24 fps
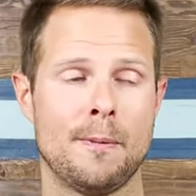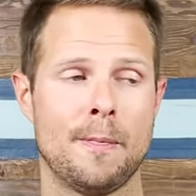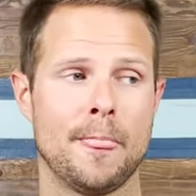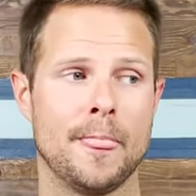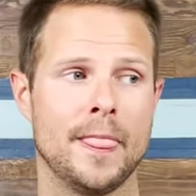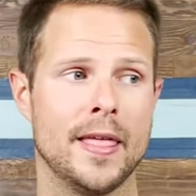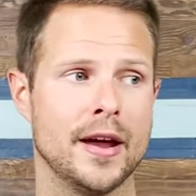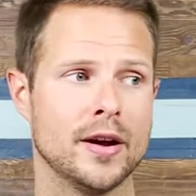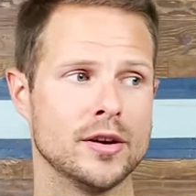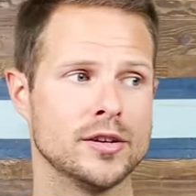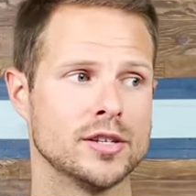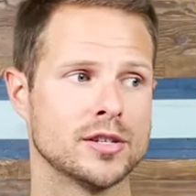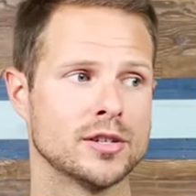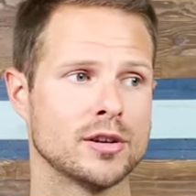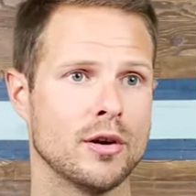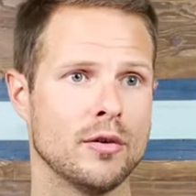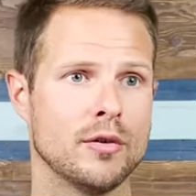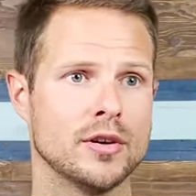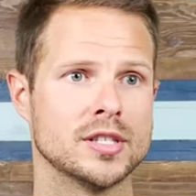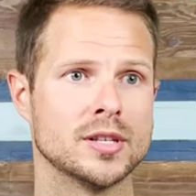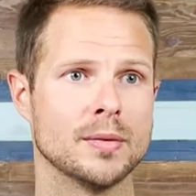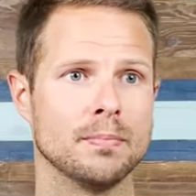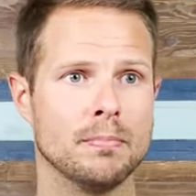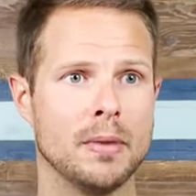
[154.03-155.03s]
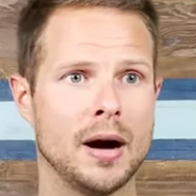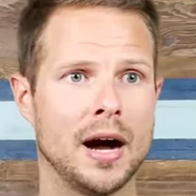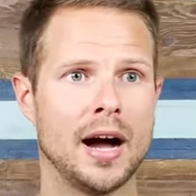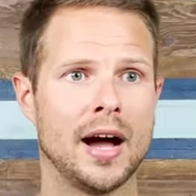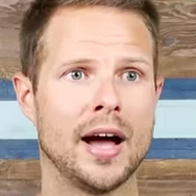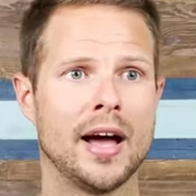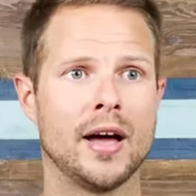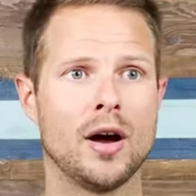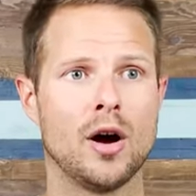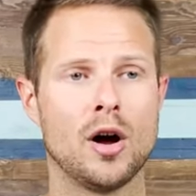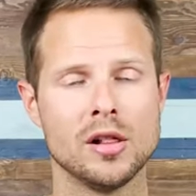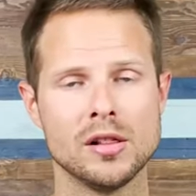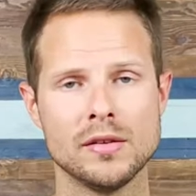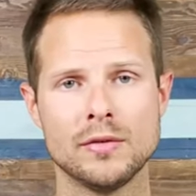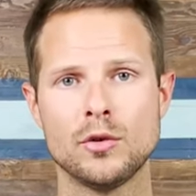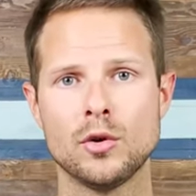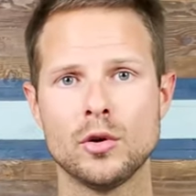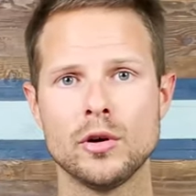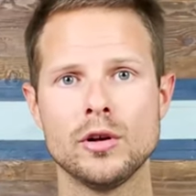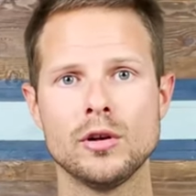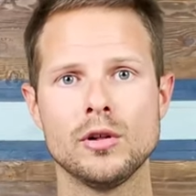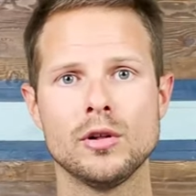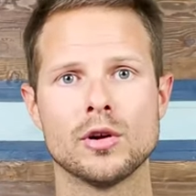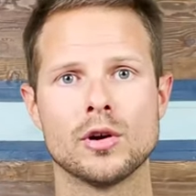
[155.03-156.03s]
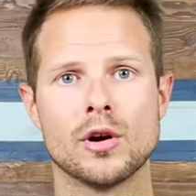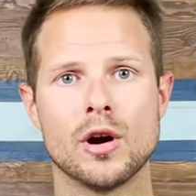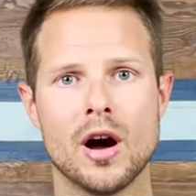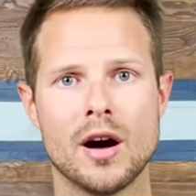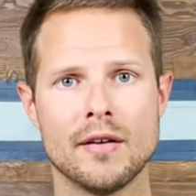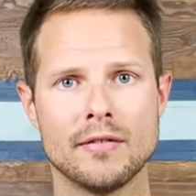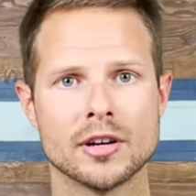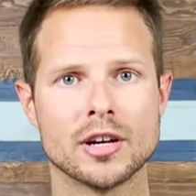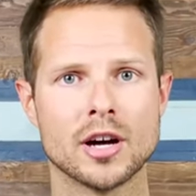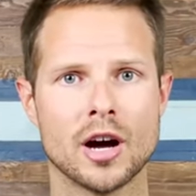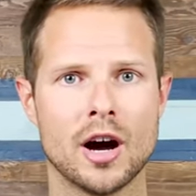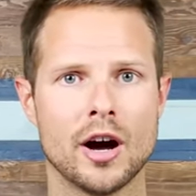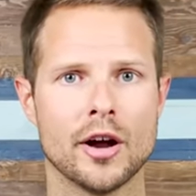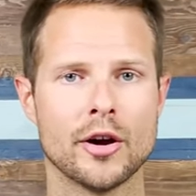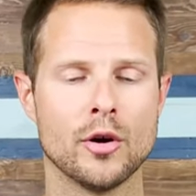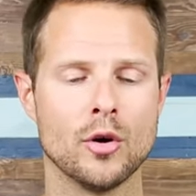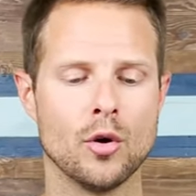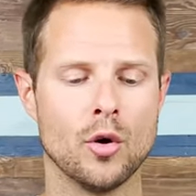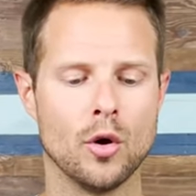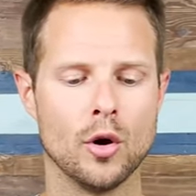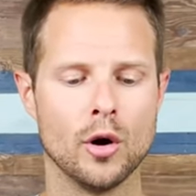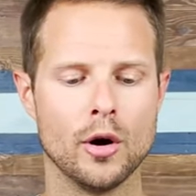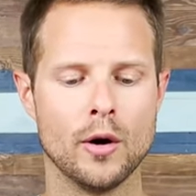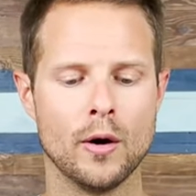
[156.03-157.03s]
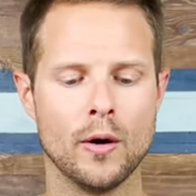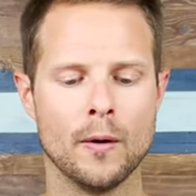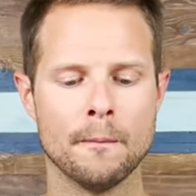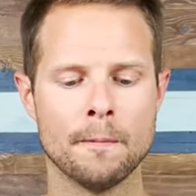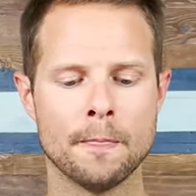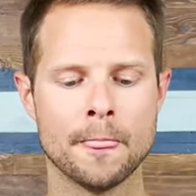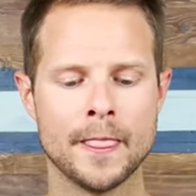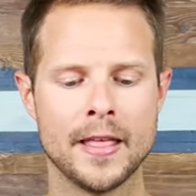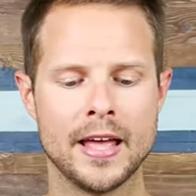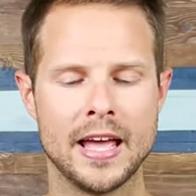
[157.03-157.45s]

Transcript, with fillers: they're just going to buy olive oil or avocado oil